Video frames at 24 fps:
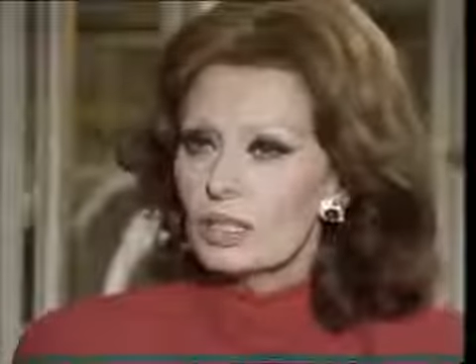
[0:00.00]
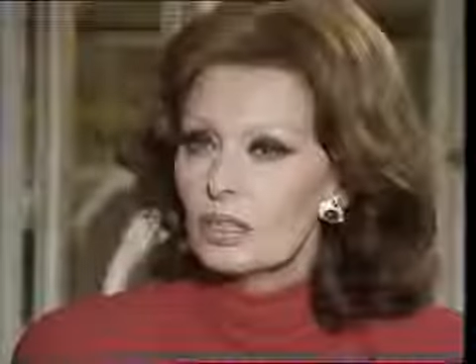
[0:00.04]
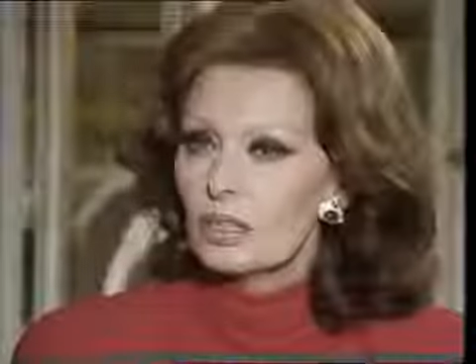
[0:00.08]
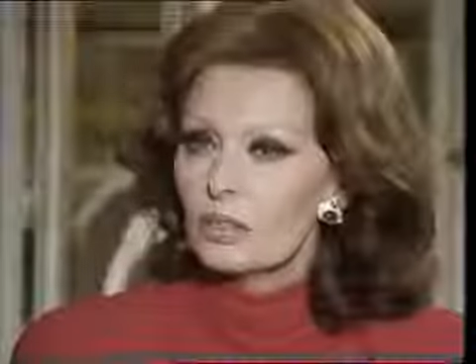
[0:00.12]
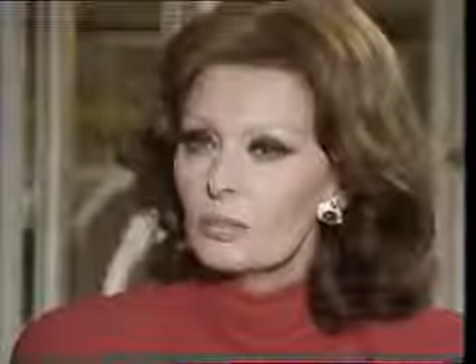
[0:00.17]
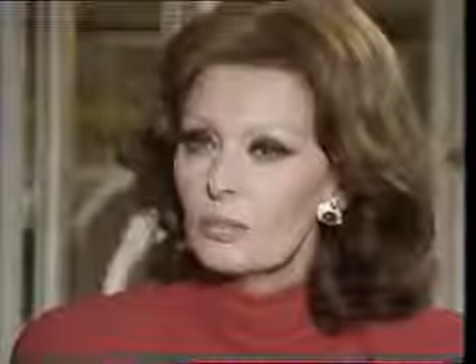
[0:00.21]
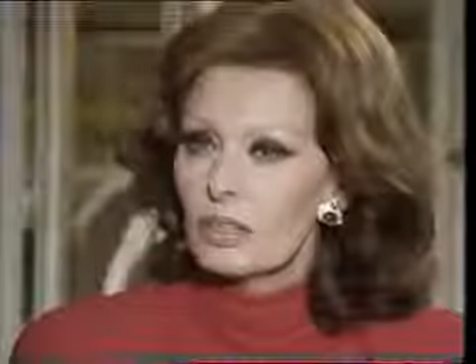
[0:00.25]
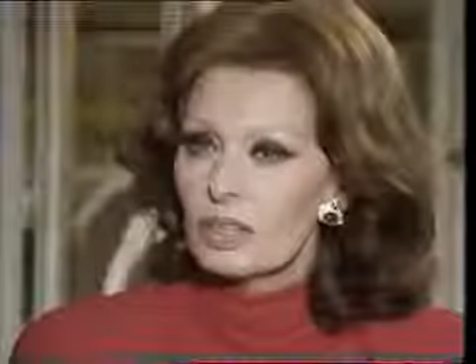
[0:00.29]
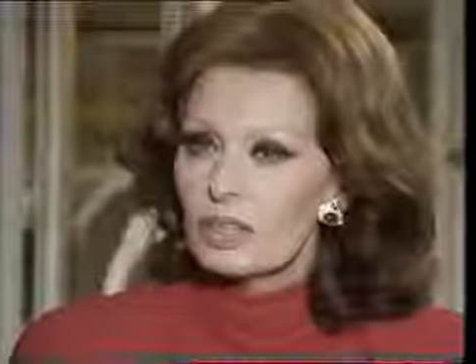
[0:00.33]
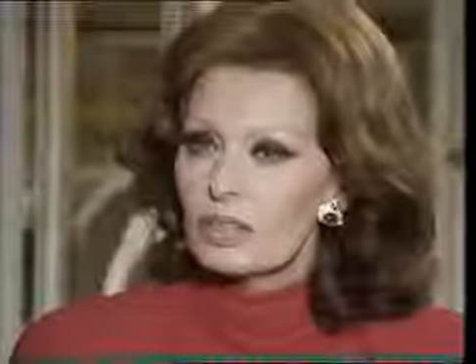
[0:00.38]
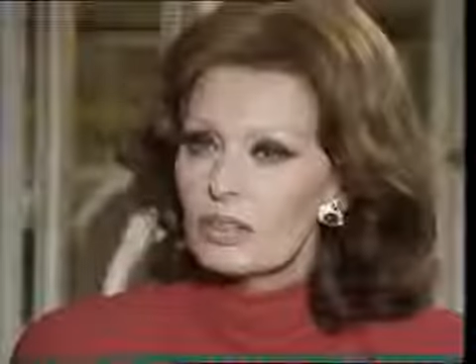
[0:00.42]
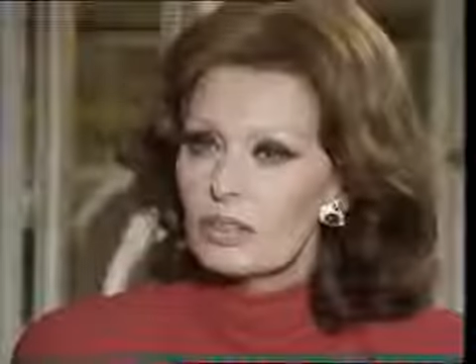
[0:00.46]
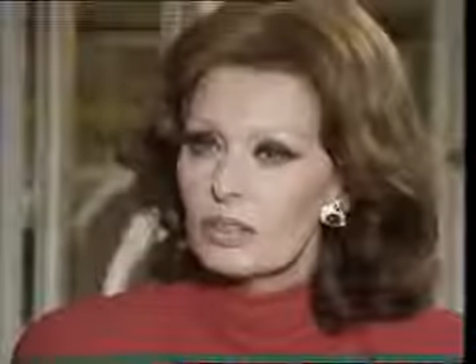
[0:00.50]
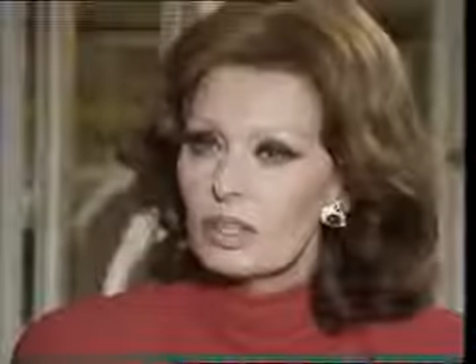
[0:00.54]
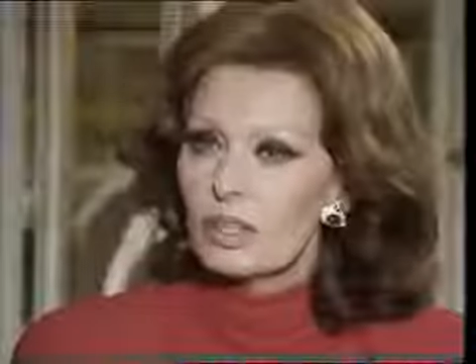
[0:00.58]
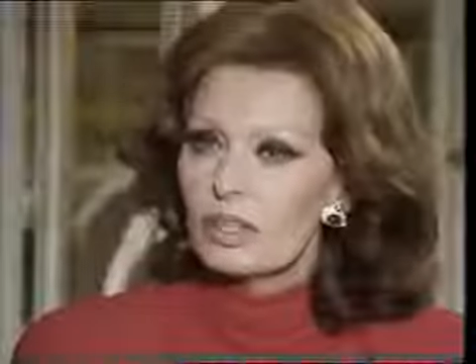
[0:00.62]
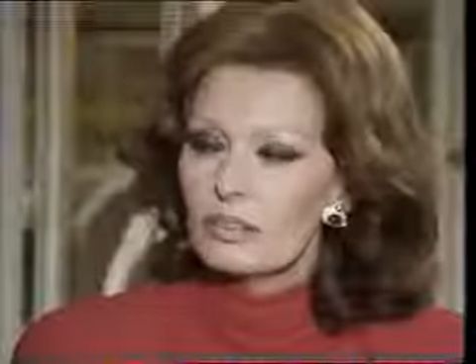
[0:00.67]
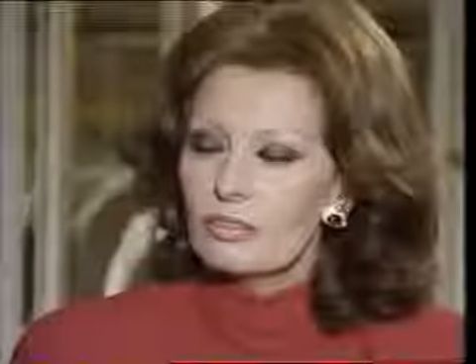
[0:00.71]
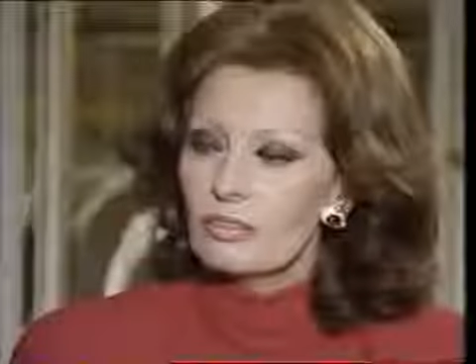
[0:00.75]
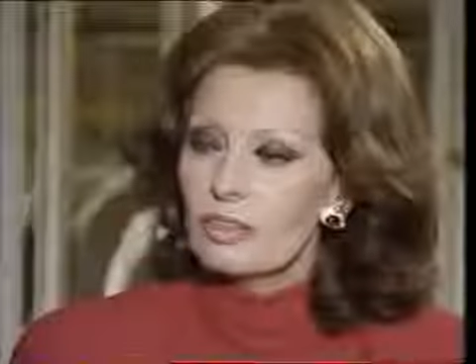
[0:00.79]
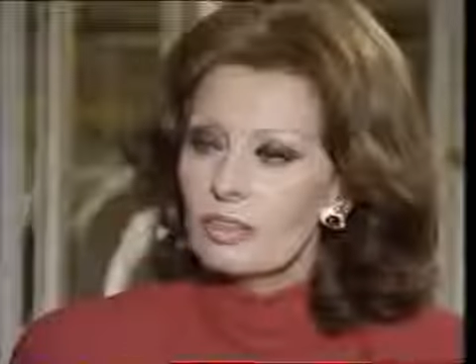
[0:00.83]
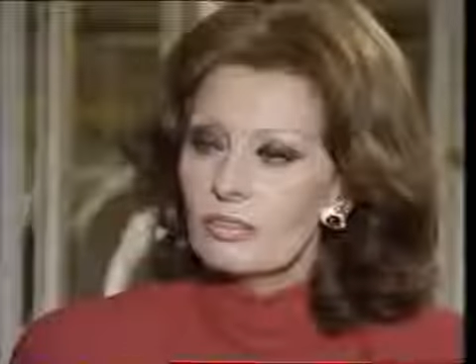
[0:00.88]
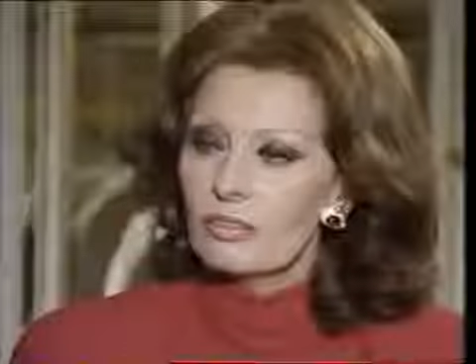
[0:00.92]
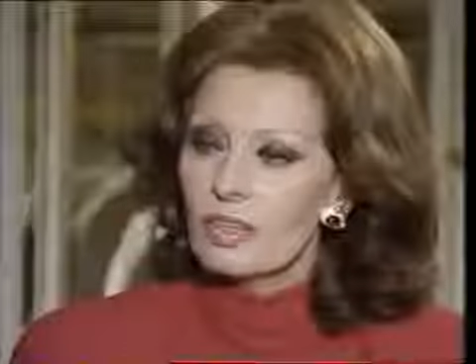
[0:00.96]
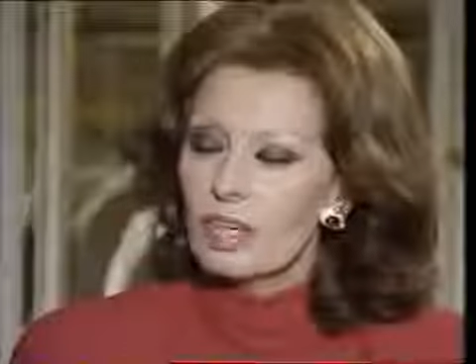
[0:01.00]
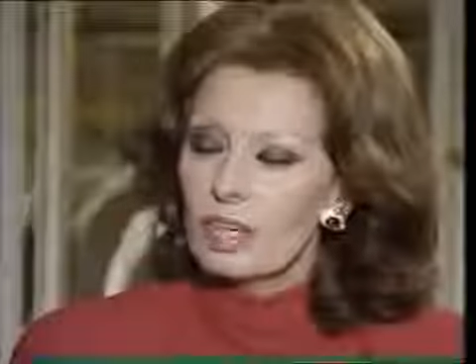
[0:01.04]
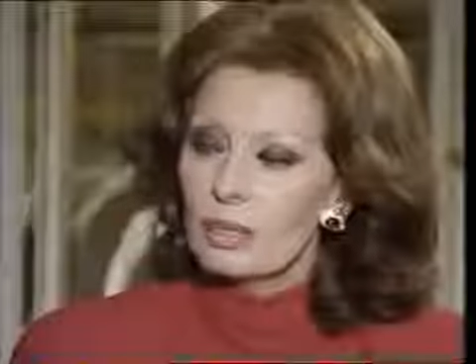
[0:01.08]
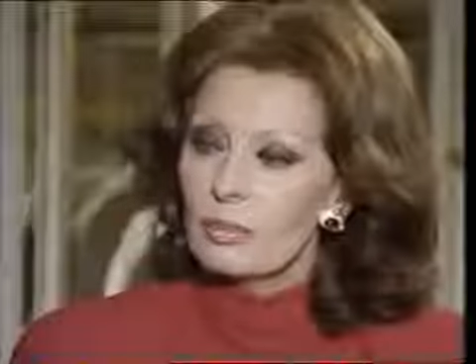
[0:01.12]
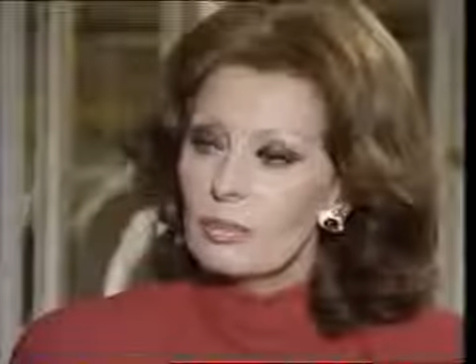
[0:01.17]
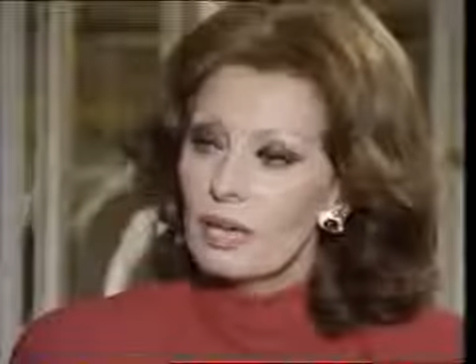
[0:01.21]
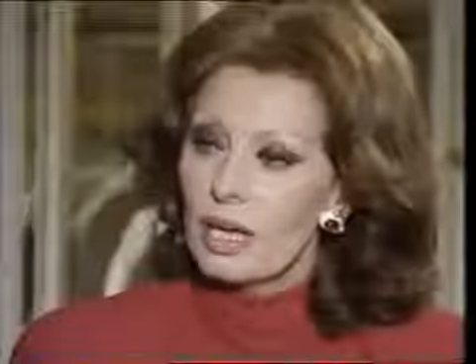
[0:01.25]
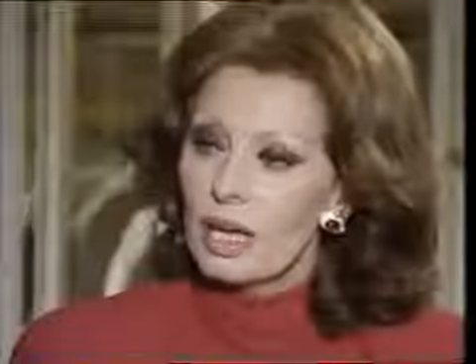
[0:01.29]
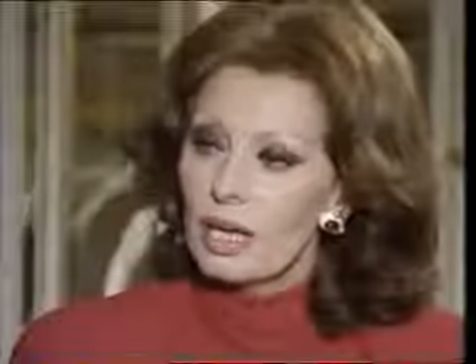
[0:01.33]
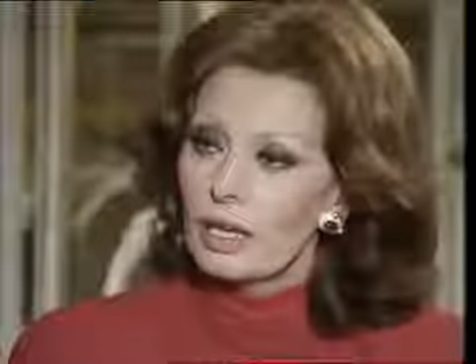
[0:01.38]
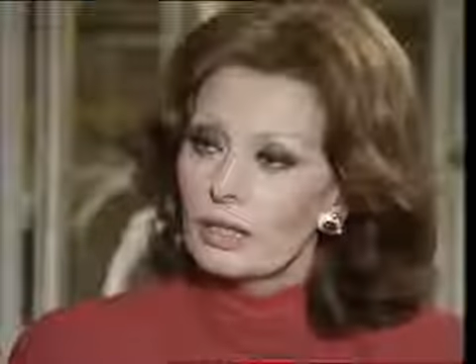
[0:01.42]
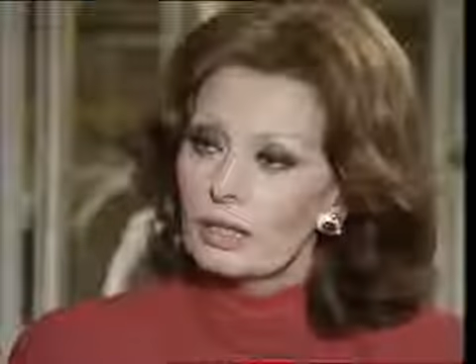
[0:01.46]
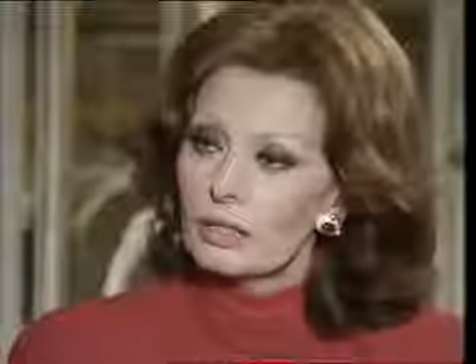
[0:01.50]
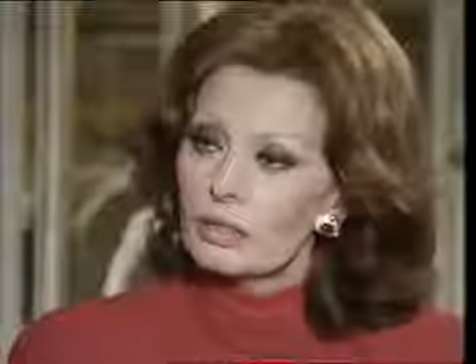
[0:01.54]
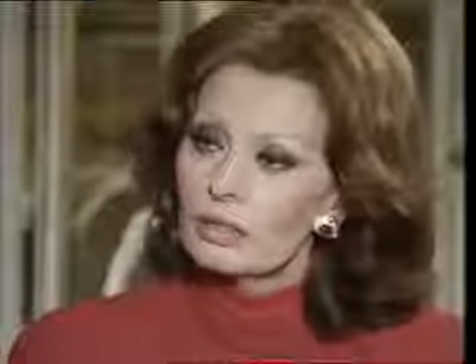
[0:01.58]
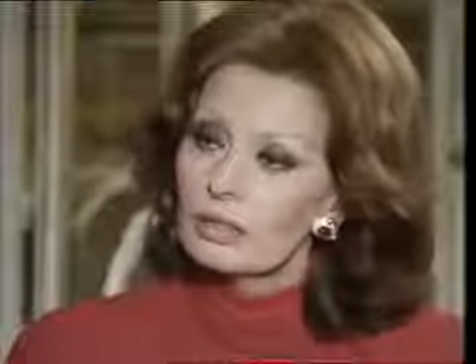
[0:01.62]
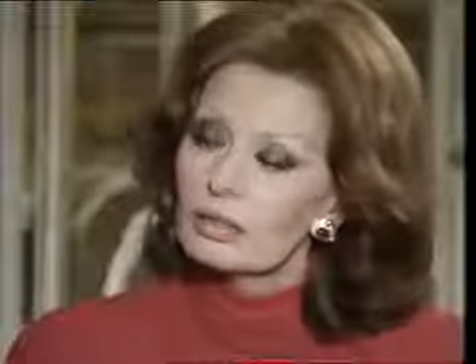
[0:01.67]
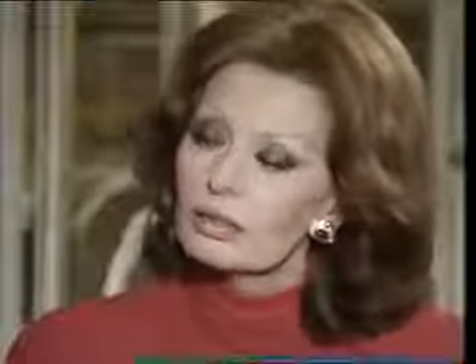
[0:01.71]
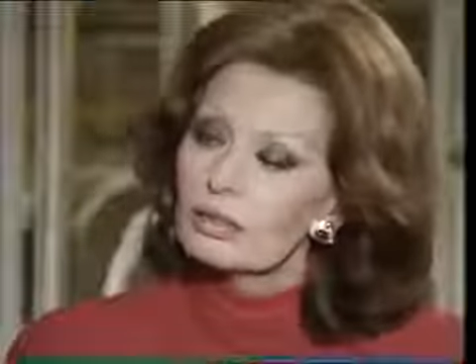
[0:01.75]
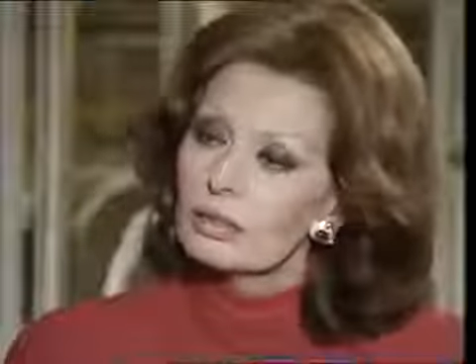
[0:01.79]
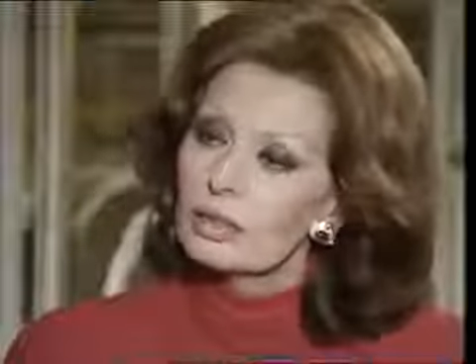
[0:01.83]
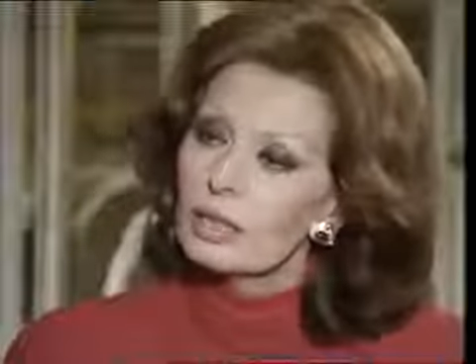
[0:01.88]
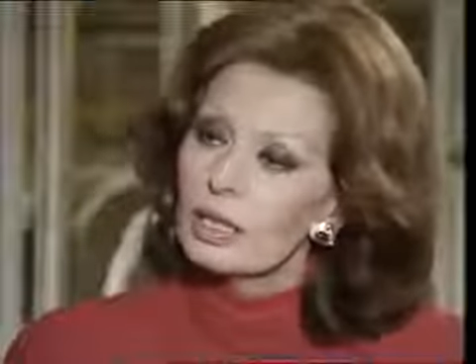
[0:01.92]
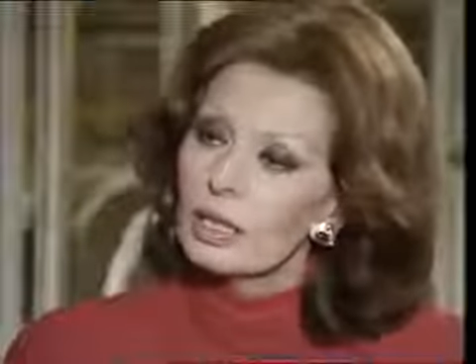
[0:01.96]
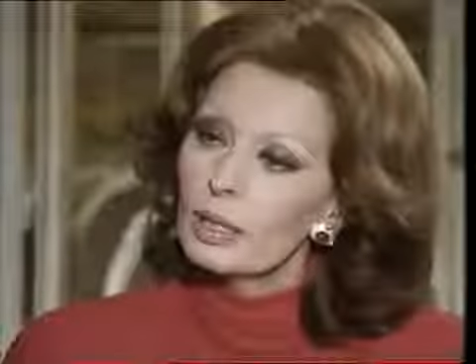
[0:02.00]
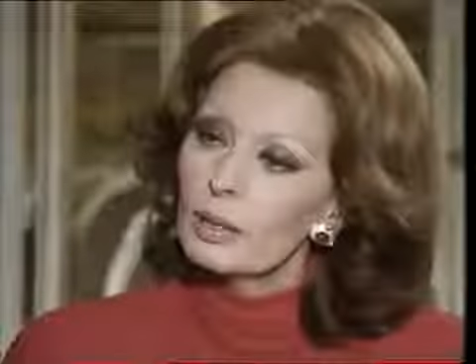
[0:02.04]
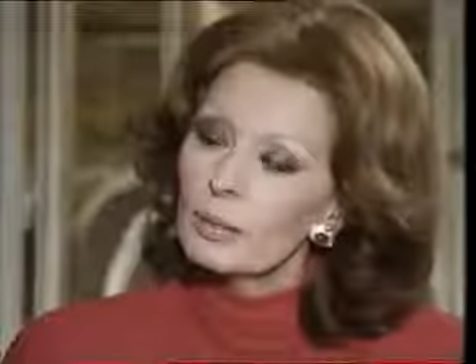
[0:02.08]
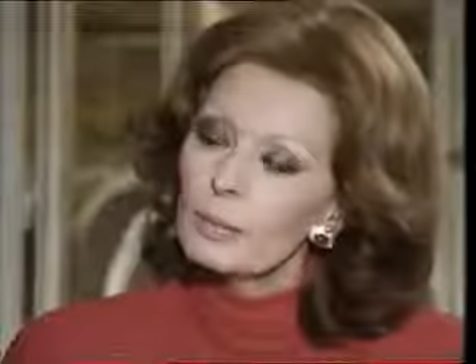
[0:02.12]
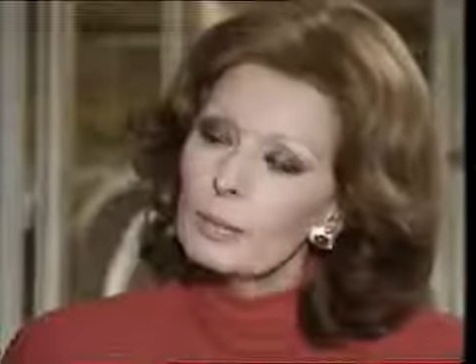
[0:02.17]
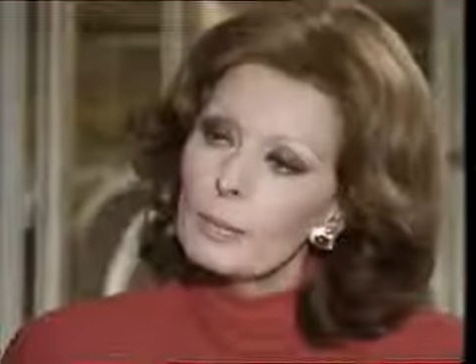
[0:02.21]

you must really feel very bad. Yeah.